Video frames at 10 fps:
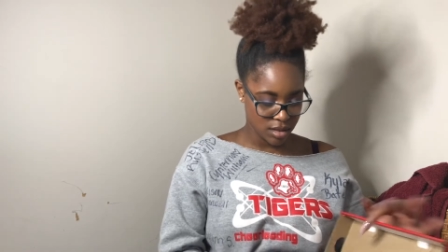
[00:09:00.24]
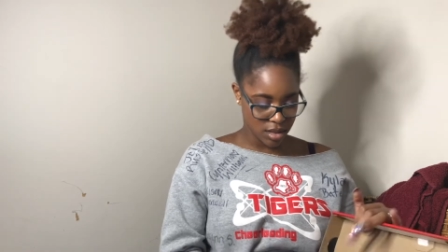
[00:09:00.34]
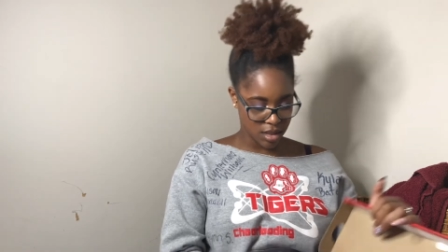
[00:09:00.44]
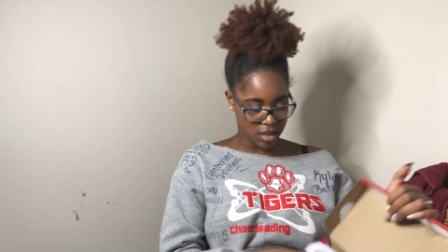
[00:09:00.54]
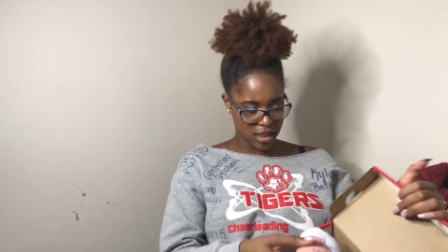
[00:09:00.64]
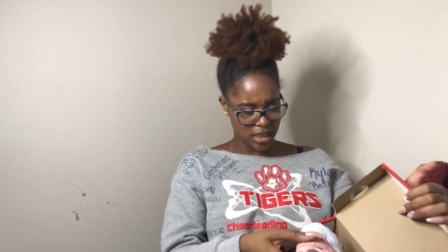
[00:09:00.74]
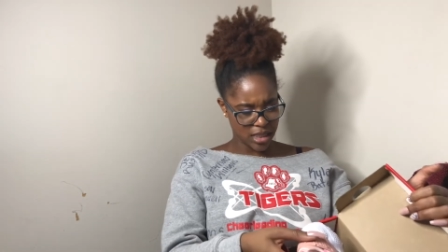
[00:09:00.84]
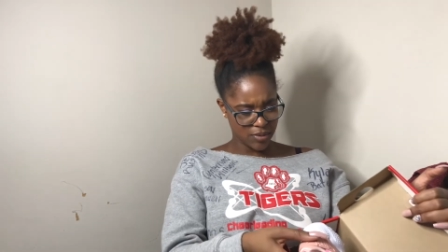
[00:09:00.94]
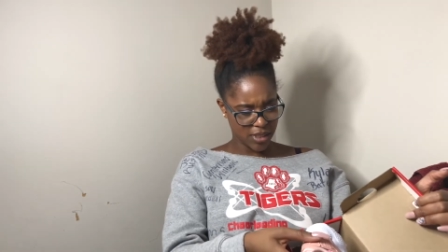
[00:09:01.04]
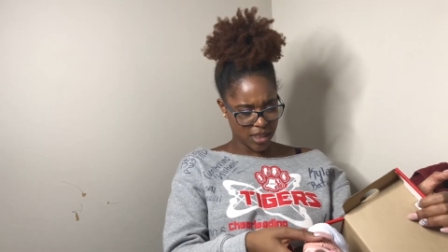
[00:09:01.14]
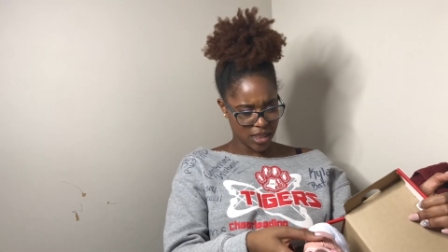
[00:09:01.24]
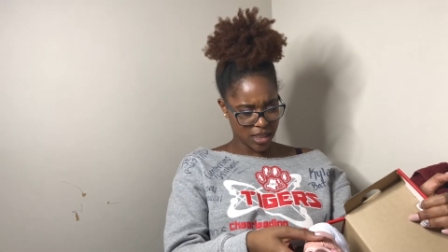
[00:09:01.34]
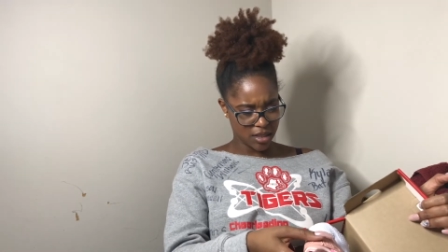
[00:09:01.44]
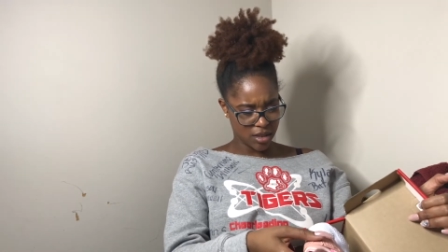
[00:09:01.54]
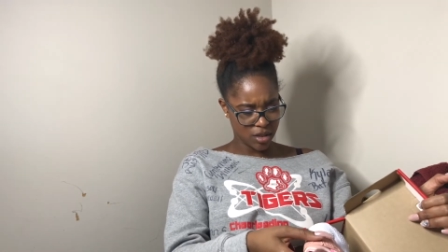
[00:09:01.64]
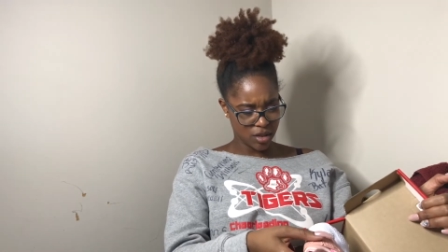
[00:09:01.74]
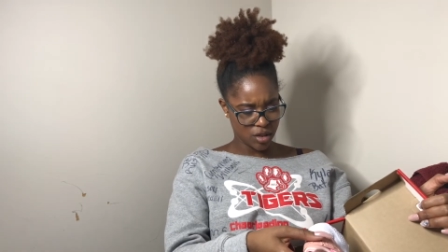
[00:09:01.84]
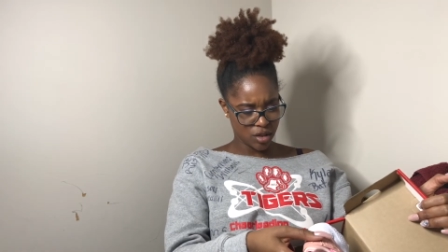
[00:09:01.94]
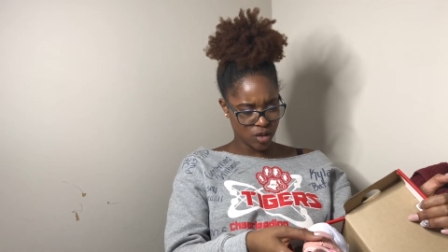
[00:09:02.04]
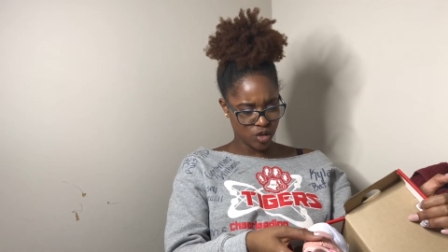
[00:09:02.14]
And does it say what it looks like?
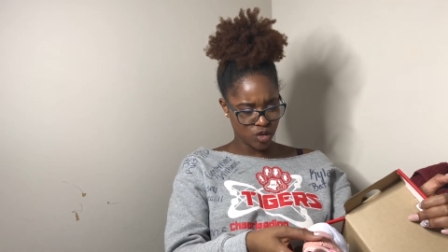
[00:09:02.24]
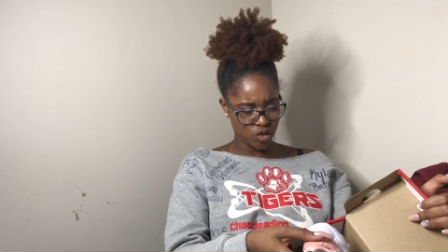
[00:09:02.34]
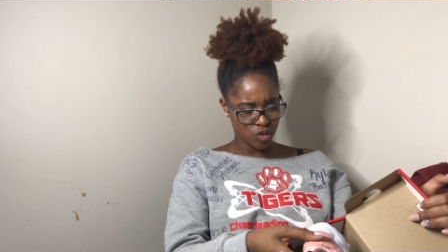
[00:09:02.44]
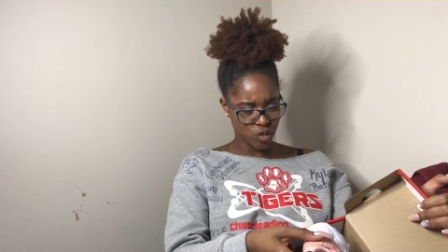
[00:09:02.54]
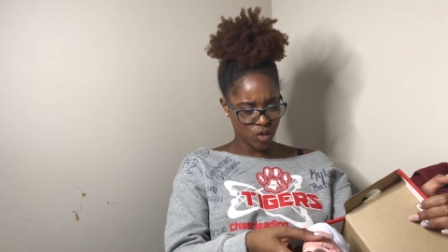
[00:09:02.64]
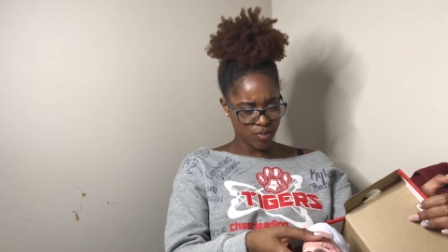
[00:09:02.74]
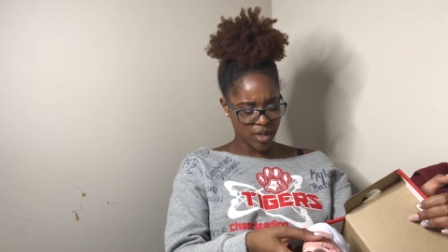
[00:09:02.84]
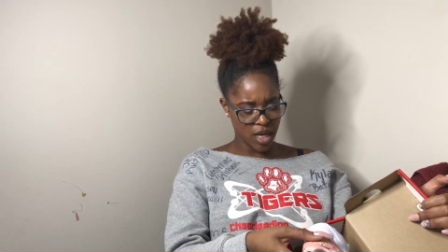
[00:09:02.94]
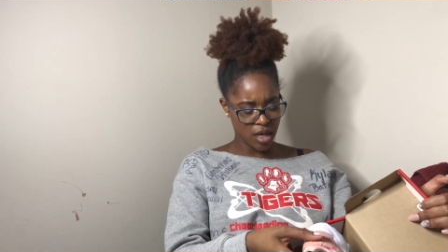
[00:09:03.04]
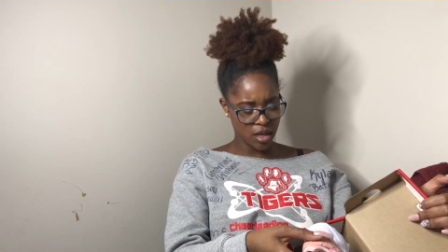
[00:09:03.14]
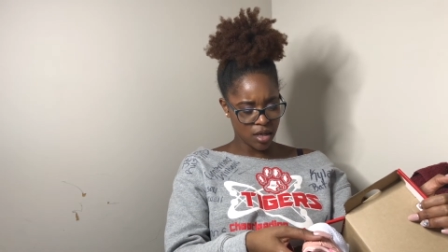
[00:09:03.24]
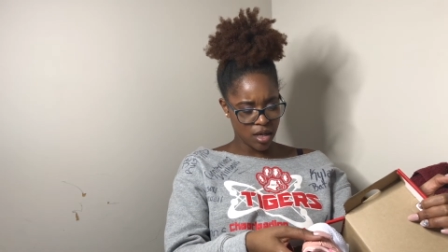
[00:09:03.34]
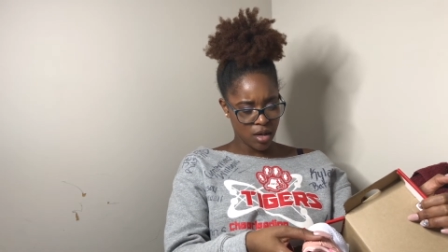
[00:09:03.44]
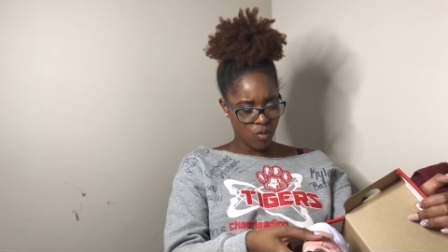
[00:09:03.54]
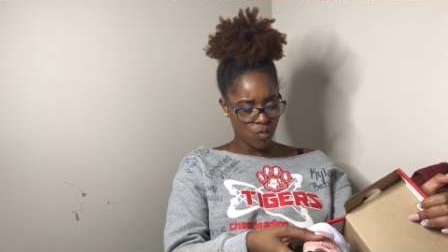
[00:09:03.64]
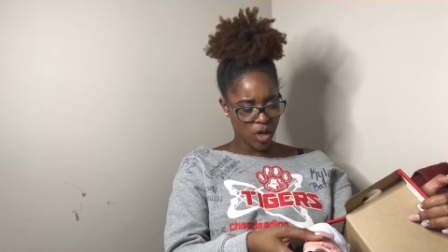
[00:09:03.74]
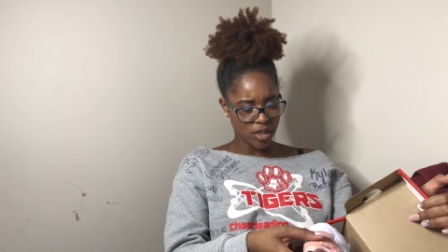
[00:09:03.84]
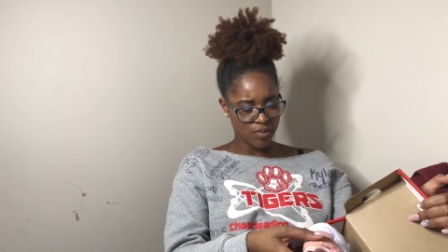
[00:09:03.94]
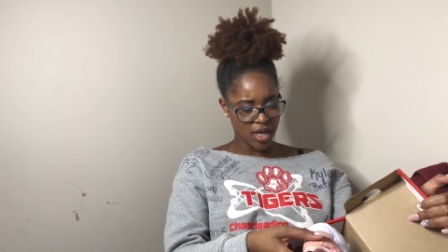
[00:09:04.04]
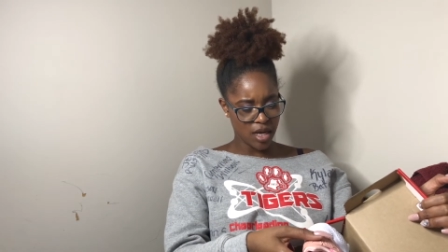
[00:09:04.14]
Storm pink,
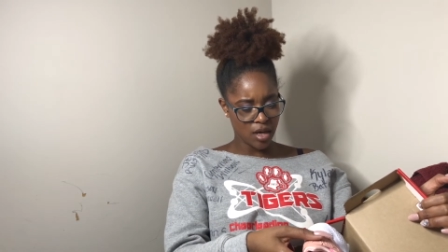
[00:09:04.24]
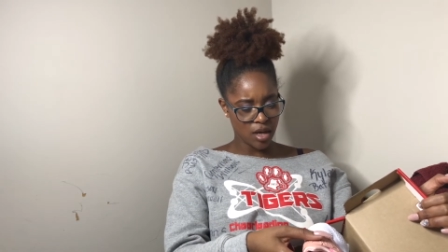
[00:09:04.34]
rust pink,